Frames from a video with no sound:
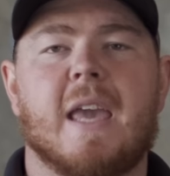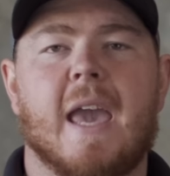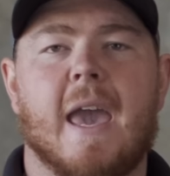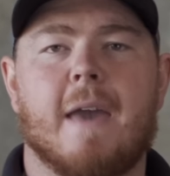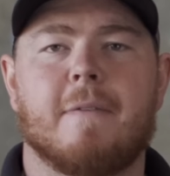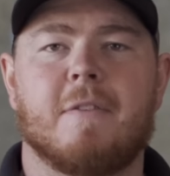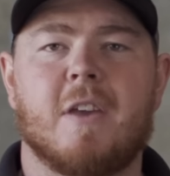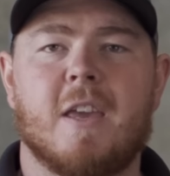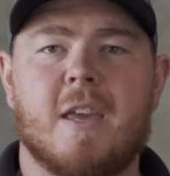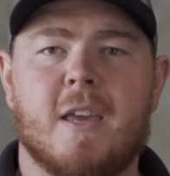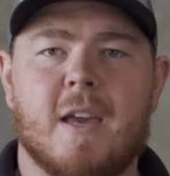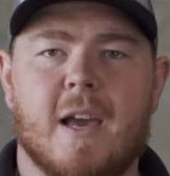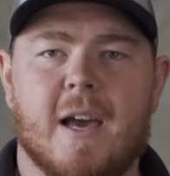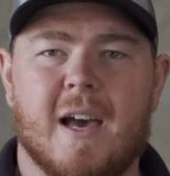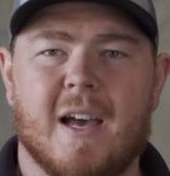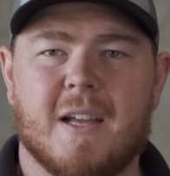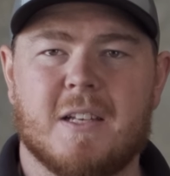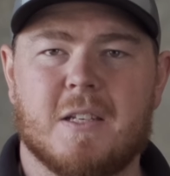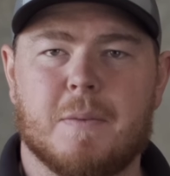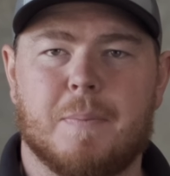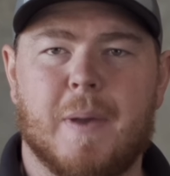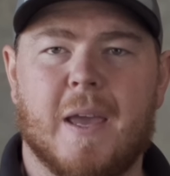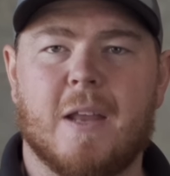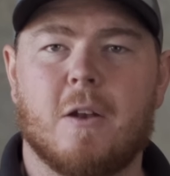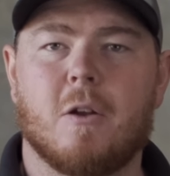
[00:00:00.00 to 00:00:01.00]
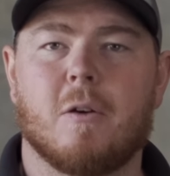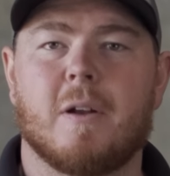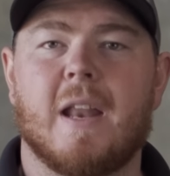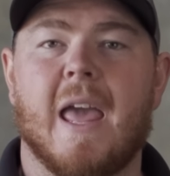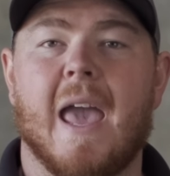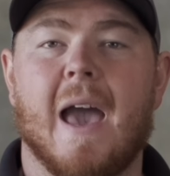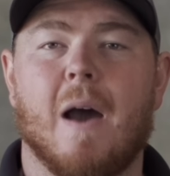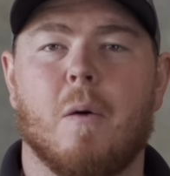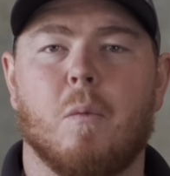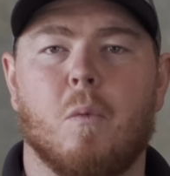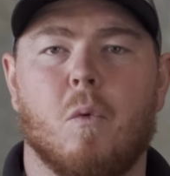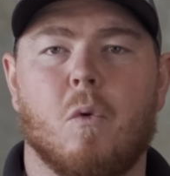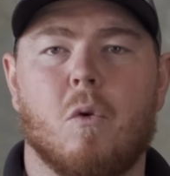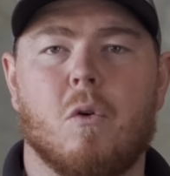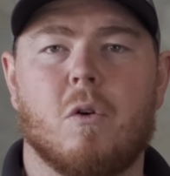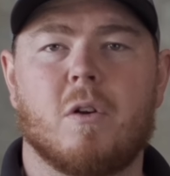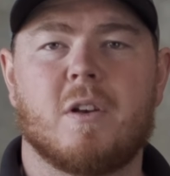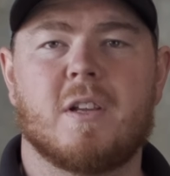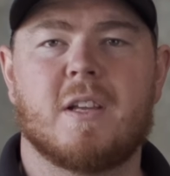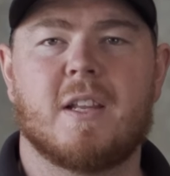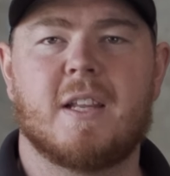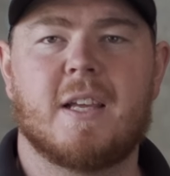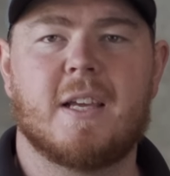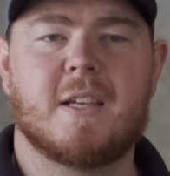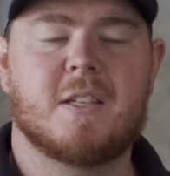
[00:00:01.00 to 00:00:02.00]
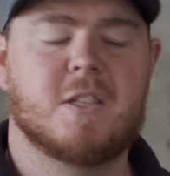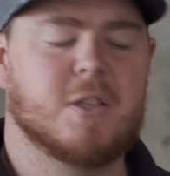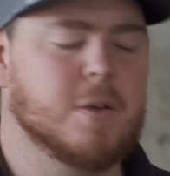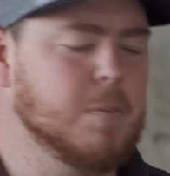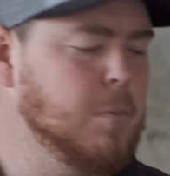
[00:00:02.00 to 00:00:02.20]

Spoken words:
heavy, depend on how worn it is.